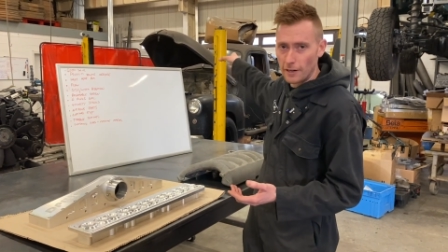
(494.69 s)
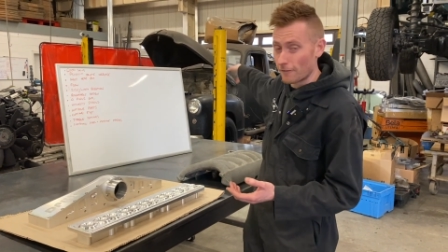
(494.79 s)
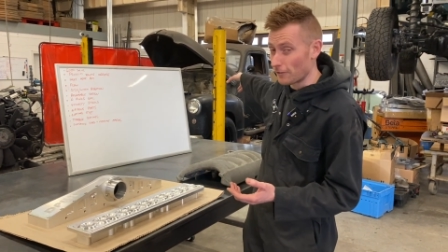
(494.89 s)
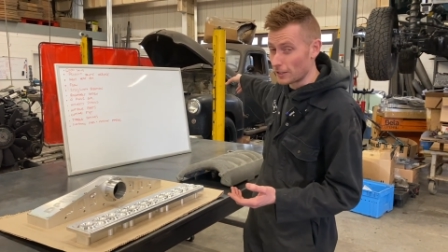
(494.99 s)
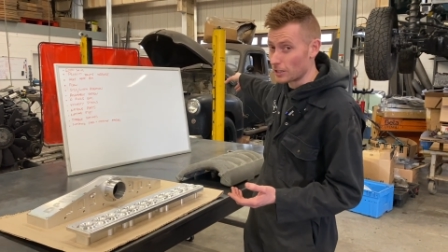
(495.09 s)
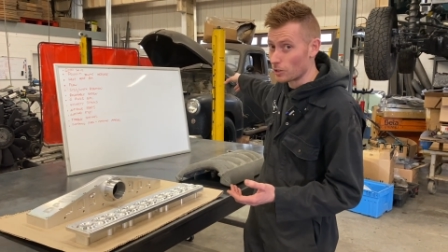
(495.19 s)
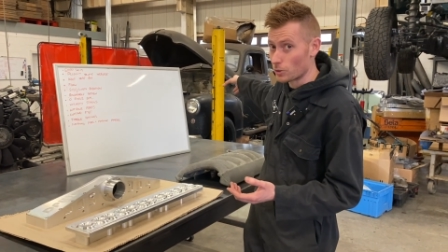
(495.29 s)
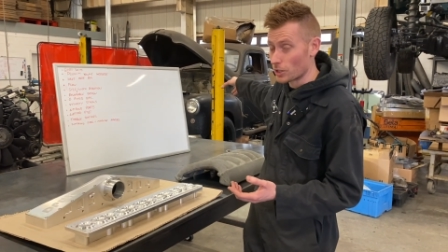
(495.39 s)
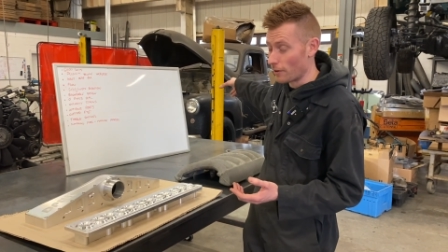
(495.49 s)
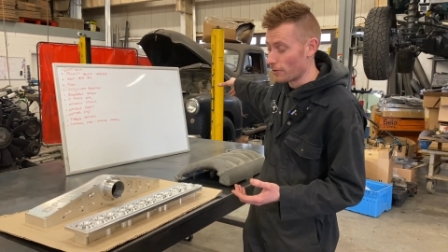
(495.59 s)
in a 52
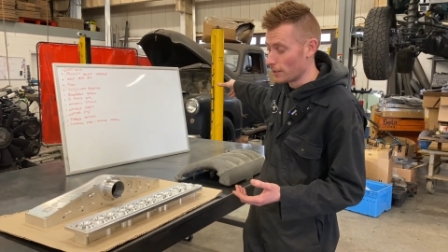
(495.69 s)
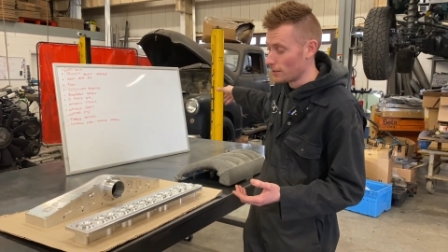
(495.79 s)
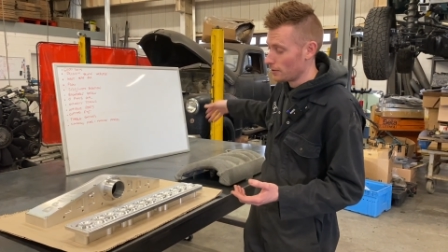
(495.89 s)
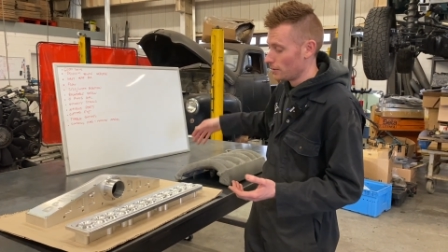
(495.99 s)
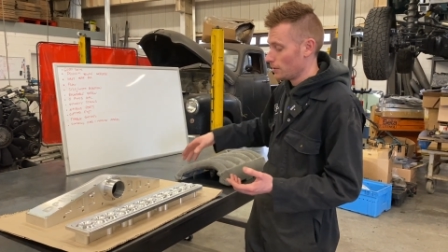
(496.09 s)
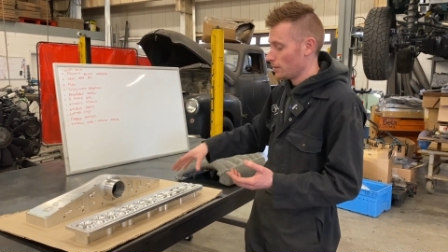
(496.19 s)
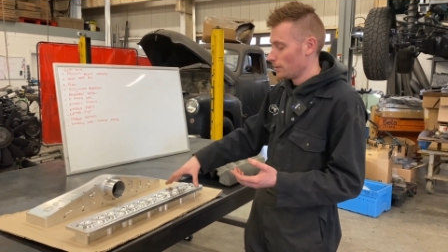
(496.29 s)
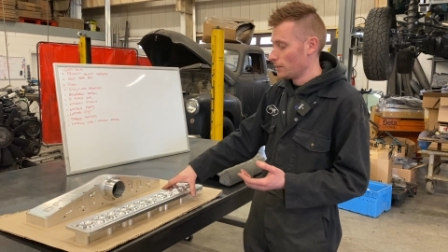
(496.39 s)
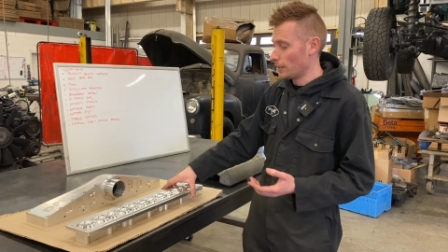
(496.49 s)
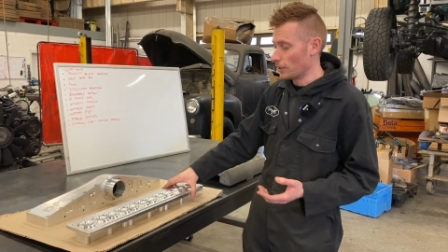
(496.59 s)
Chevy,
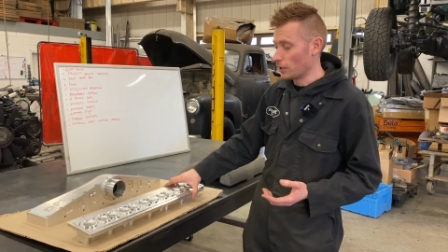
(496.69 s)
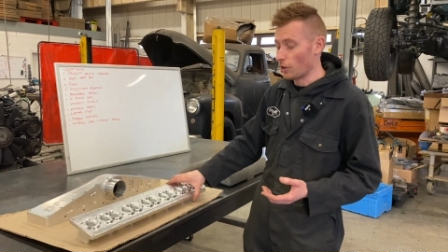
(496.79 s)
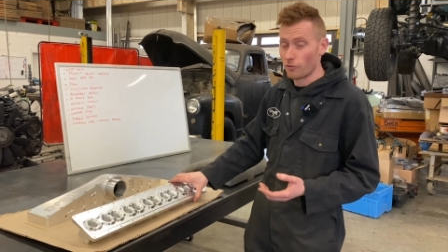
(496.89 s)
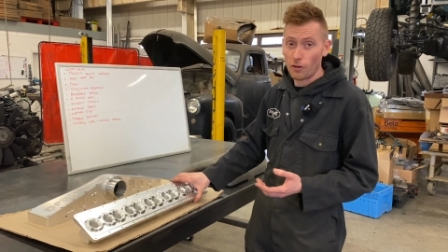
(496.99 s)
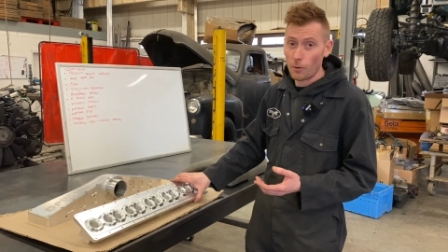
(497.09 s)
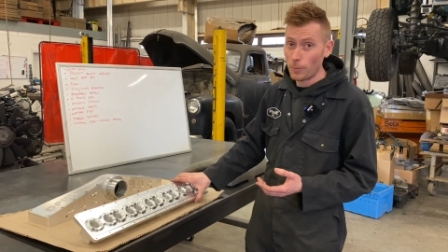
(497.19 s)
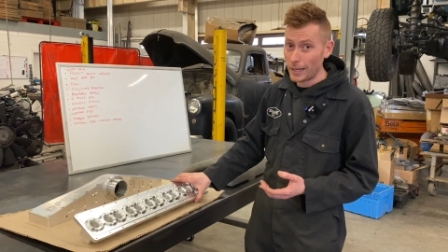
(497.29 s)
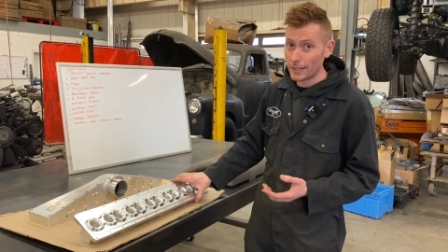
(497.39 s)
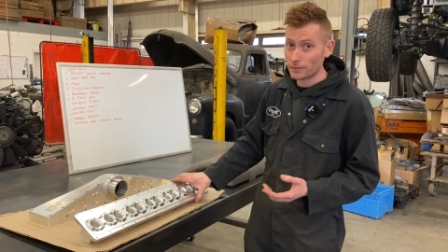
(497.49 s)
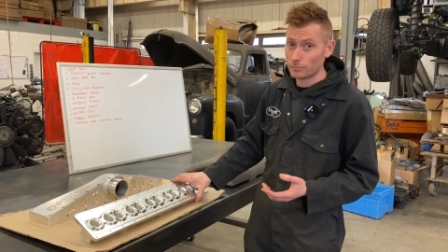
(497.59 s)
you're gonna go for
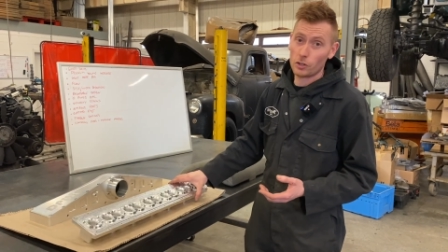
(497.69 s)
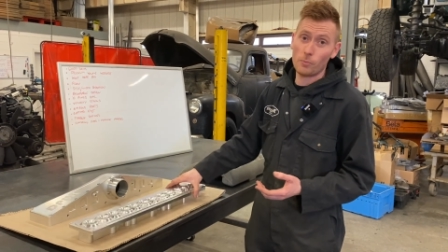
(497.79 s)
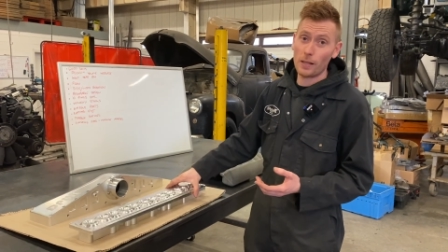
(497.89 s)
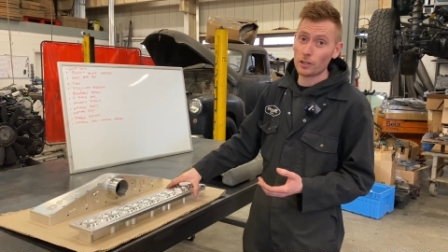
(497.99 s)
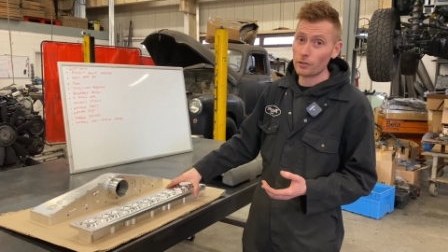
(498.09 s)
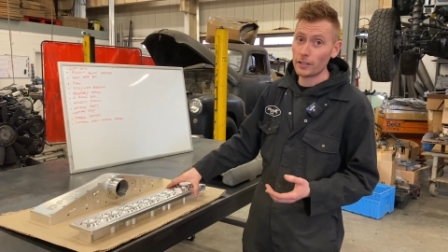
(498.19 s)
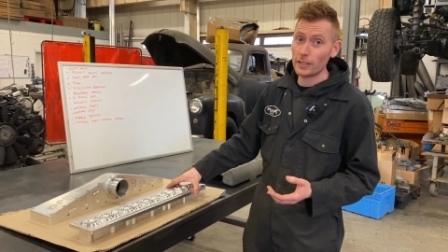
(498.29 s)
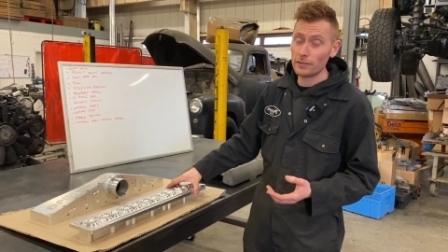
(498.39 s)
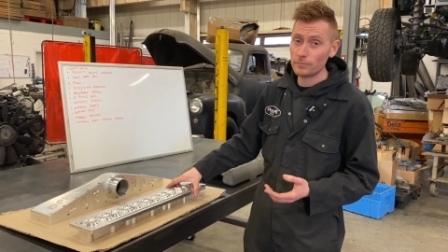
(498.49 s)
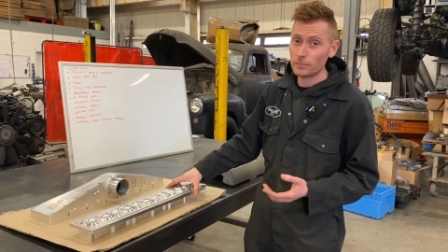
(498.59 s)
black, gunmetal grey,